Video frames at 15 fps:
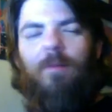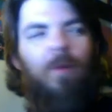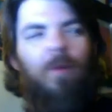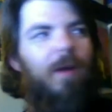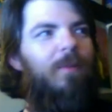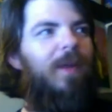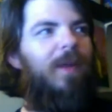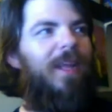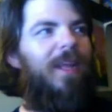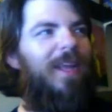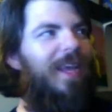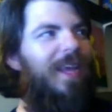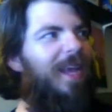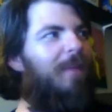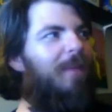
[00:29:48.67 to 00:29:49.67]
Well, I'm gonna
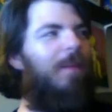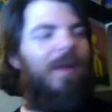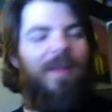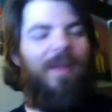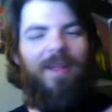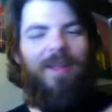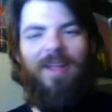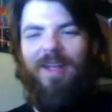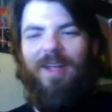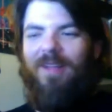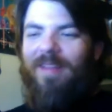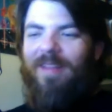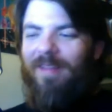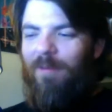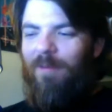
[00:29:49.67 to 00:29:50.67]
keep.
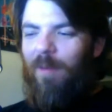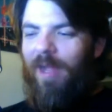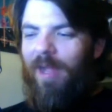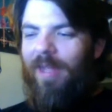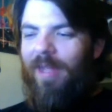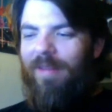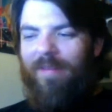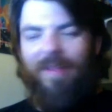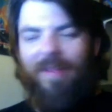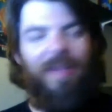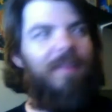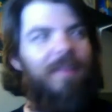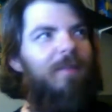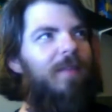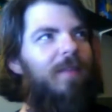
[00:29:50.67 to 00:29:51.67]
This is where I get sticky.
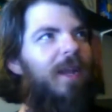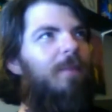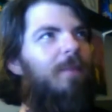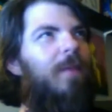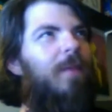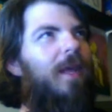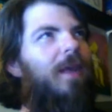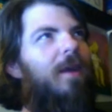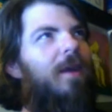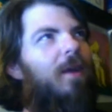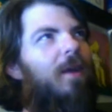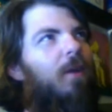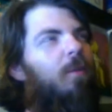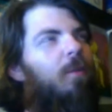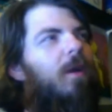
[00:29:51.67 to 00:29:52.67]
Though then I'm like,
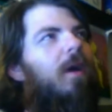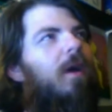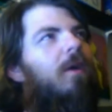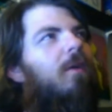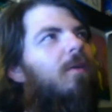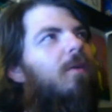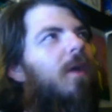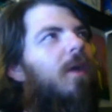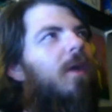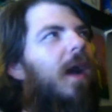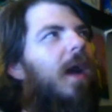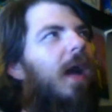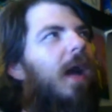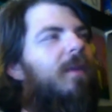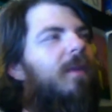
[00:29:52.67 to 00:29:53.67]
well, I'll
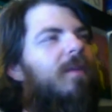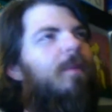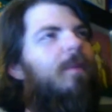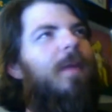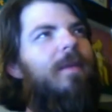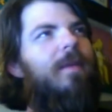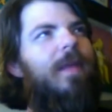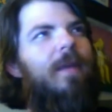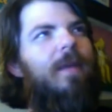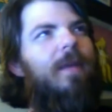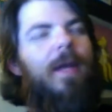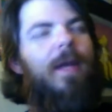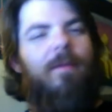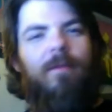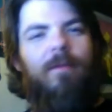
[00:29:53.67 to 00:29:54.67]
get rid of my Sega
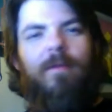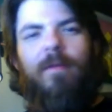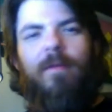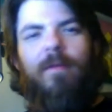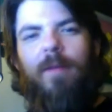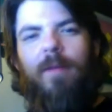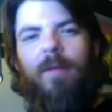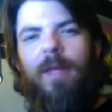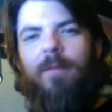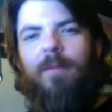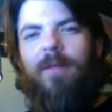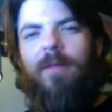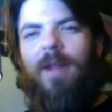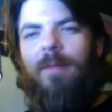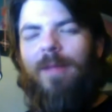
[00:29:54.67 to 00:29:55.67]
Master System games, and
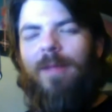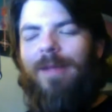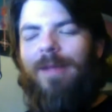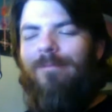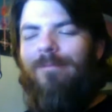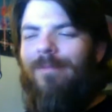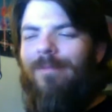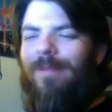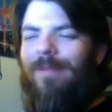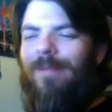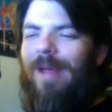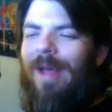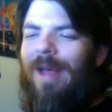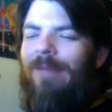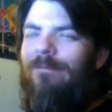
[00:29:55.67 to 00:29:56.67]
I'm like,
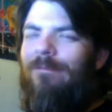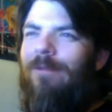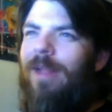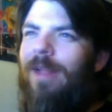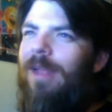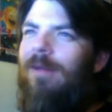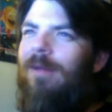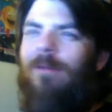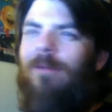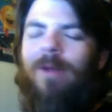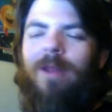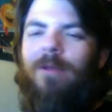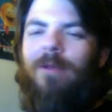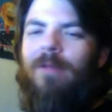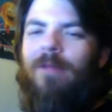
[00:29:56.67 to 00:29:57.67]
I really don't
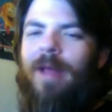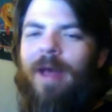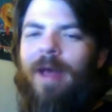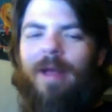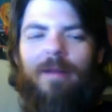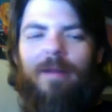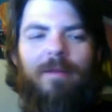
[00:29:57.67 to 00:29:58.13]
want to do that.